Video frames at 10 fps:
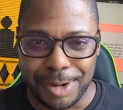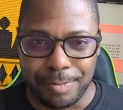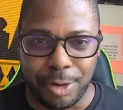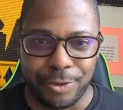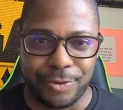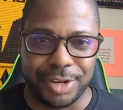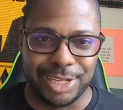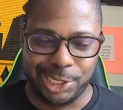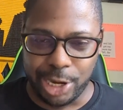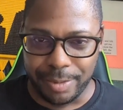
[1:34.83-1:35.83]
both in the
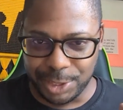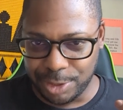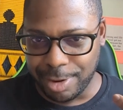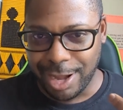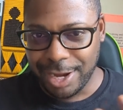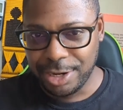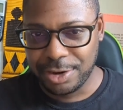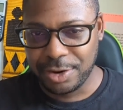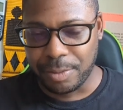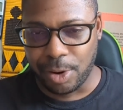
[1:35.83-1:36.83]
geometry
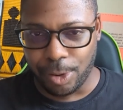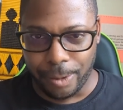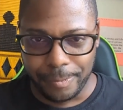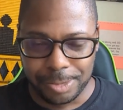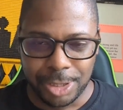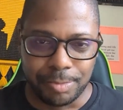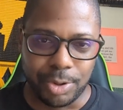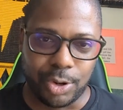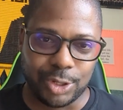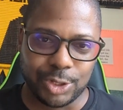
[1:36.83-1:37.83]
behind the ball,
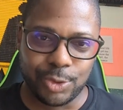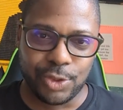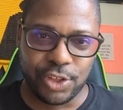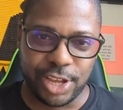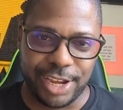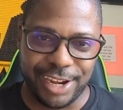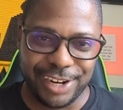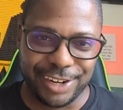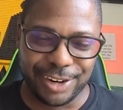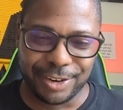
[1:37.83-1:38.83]
but also the
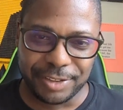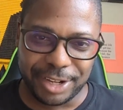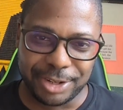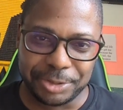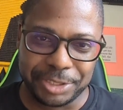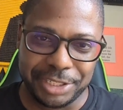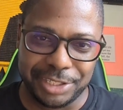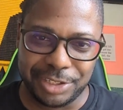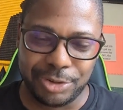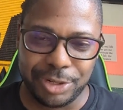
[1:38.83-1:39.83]
air that goes
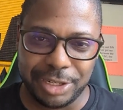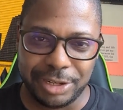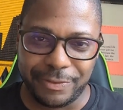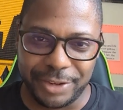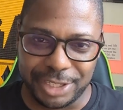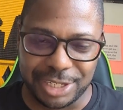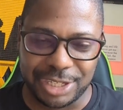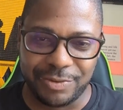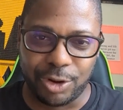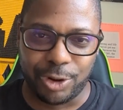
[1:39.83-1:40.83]
into it and the physics
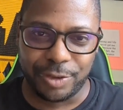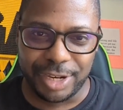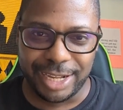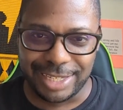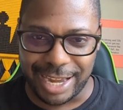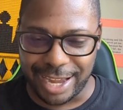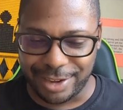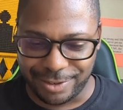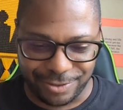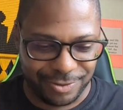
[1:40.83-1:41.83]
involved in that to
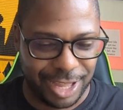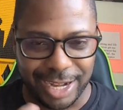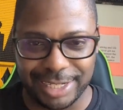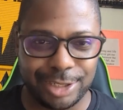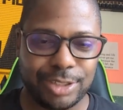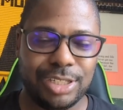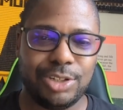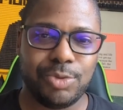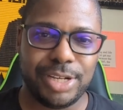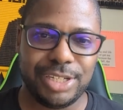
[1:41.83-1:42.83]
have the ideal
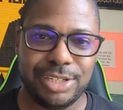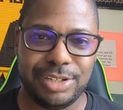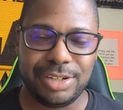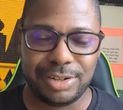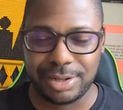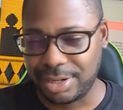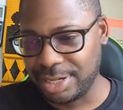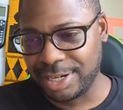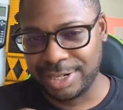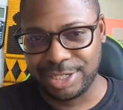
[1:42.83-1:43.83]
situation
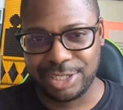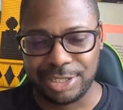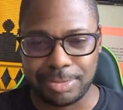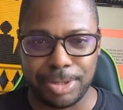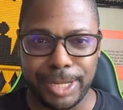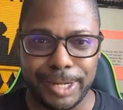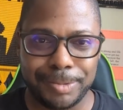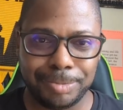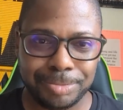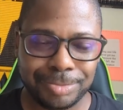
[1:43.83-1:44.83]
and condition to play.
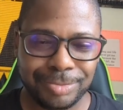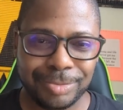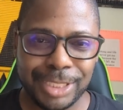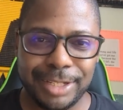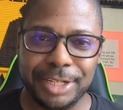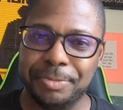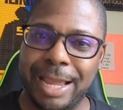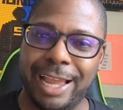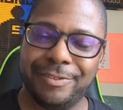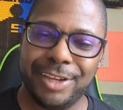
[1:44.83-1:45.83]
There's
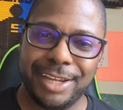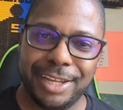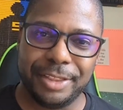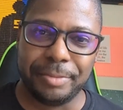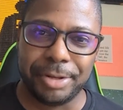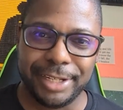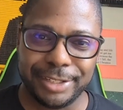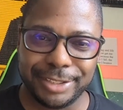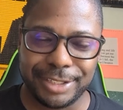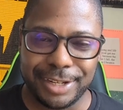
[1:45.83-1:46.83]
math in the
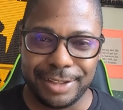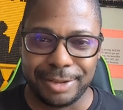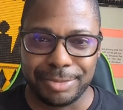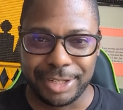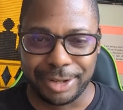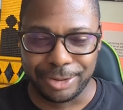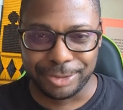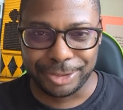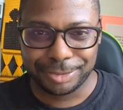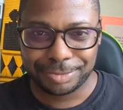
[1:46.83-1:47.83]
players themselves,